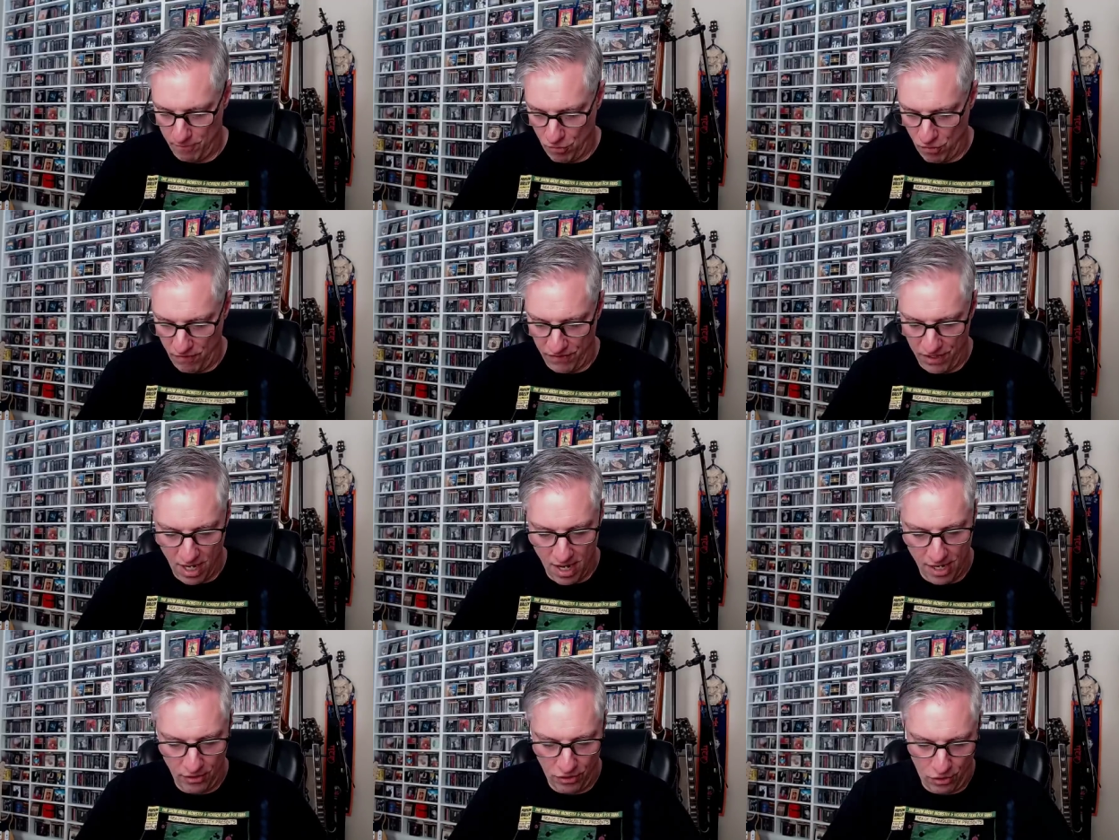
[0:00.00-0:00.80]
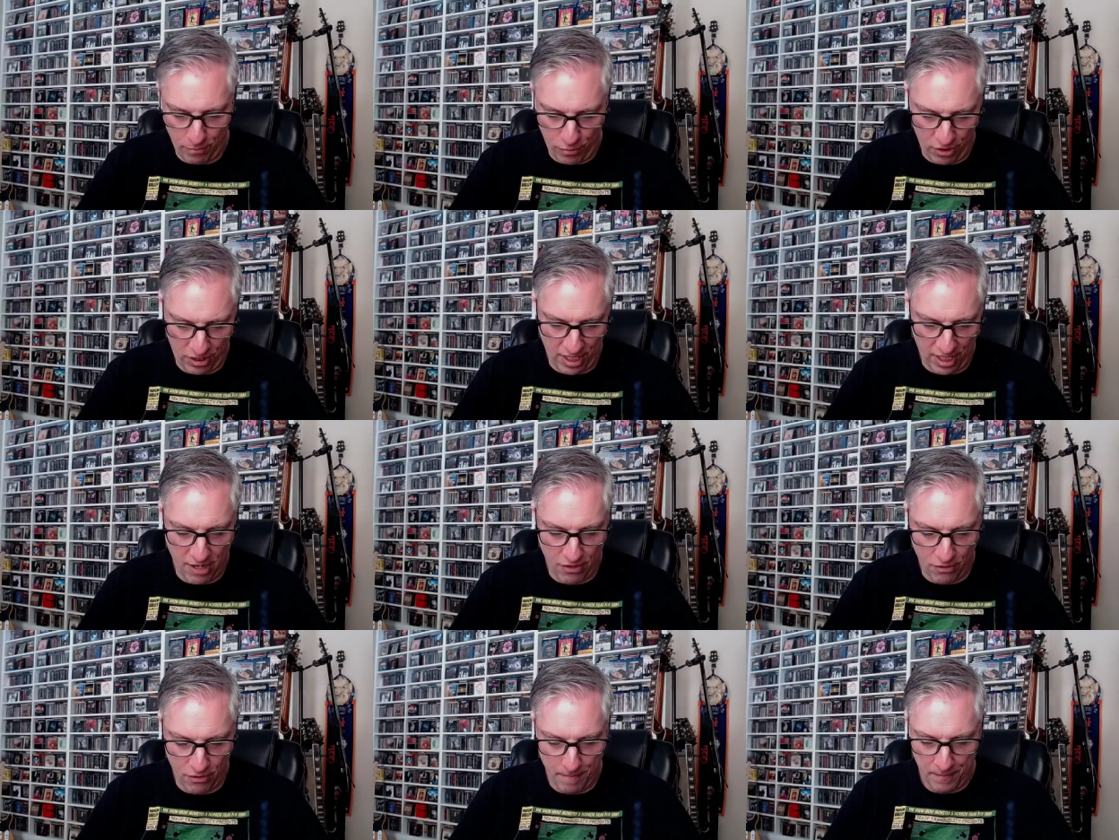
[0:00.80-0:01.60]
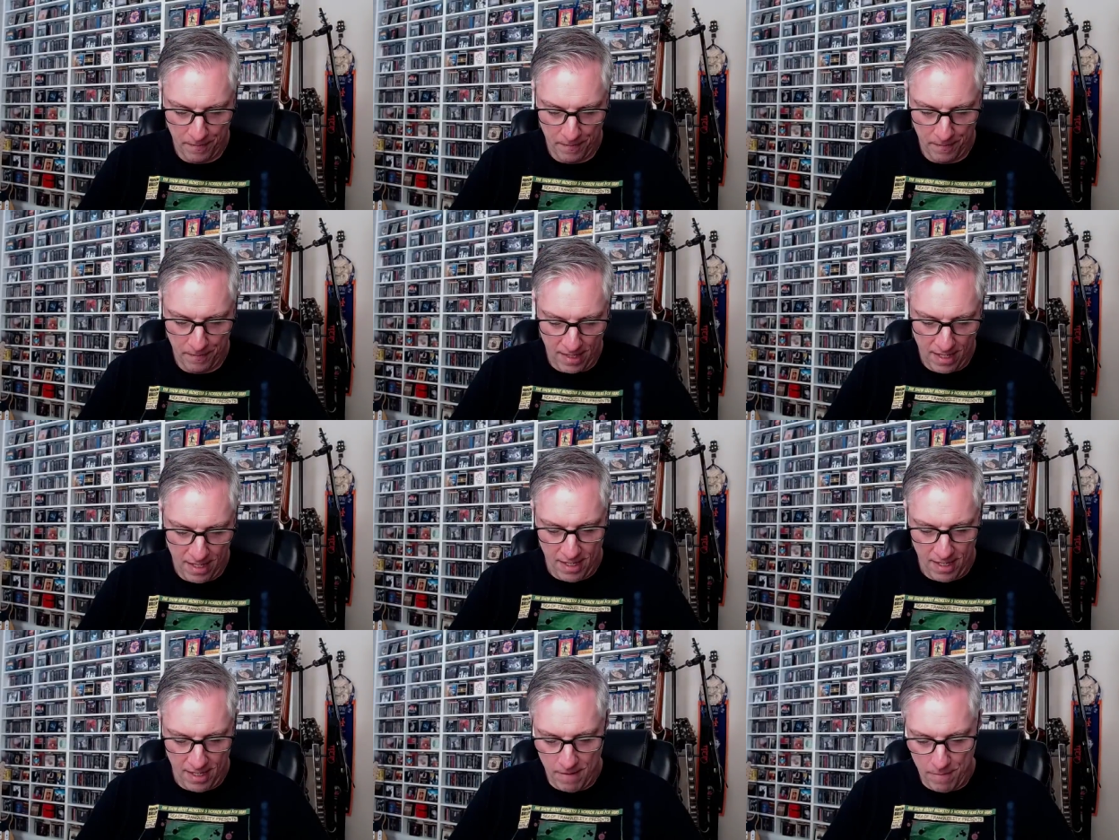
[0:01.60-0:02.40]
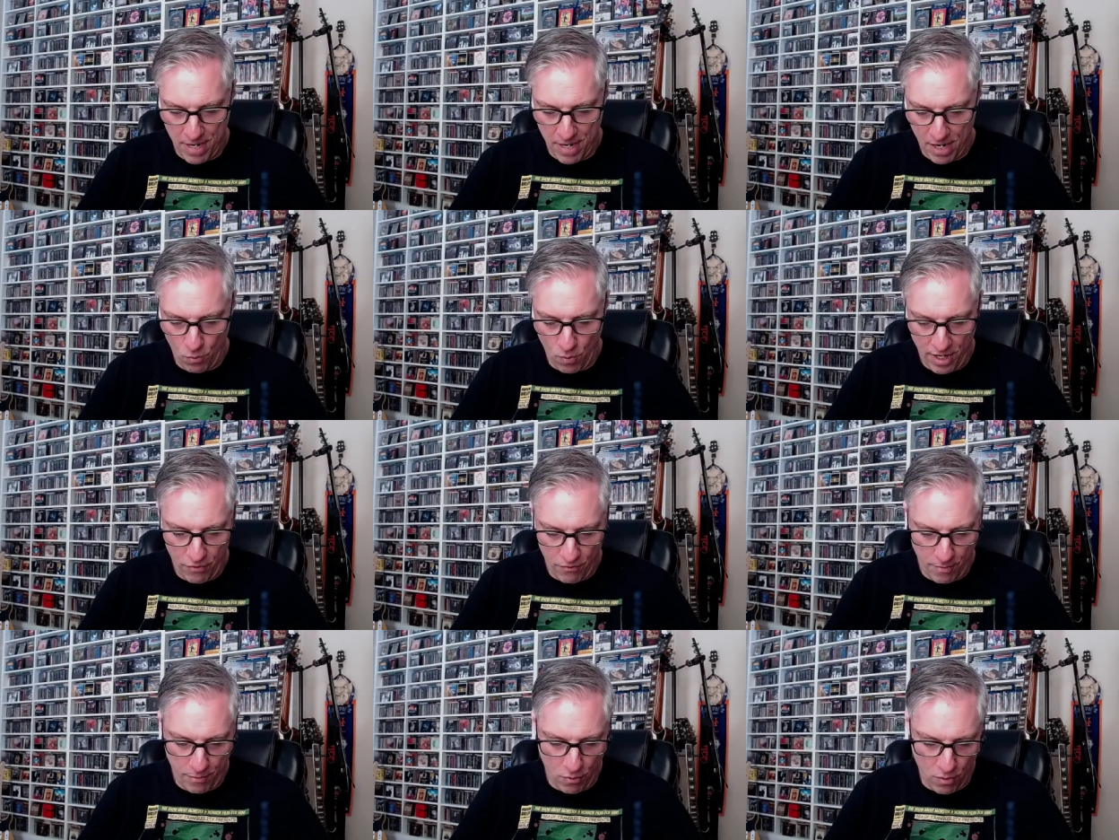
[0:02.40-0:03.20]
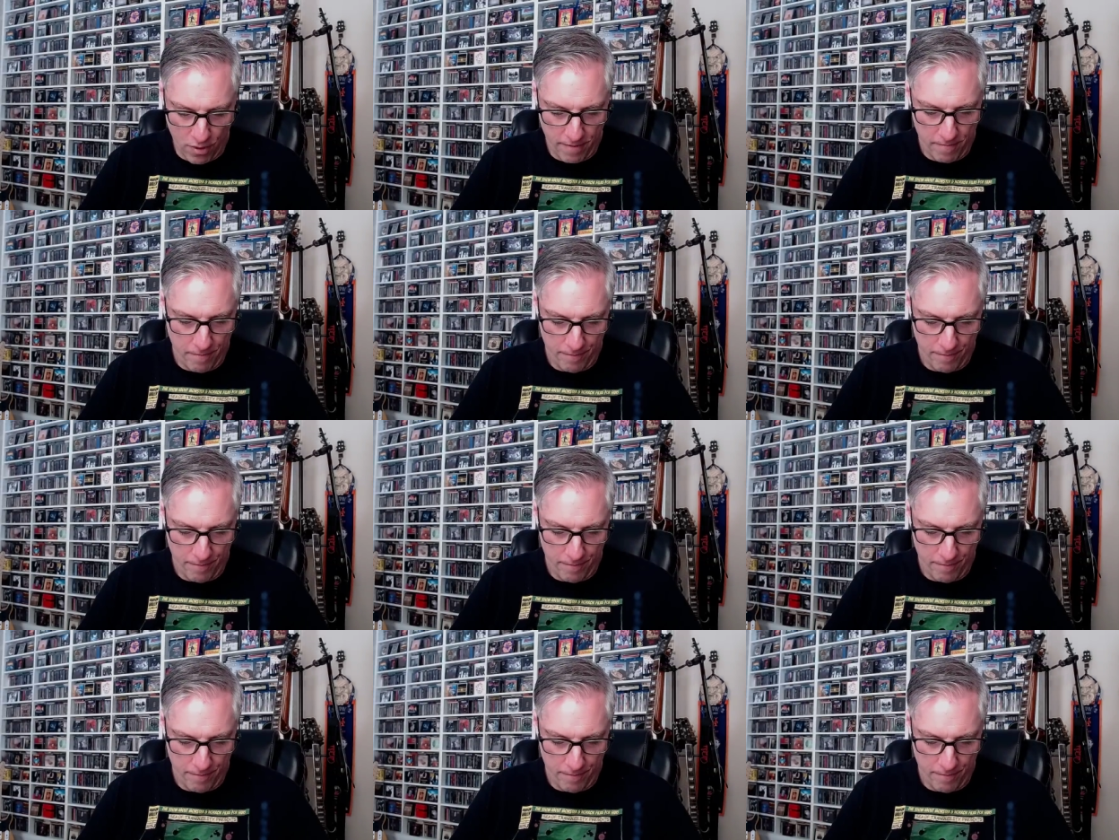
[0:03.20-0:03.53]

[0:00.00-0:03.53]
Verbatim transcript: moved on to put together the band Weather Report,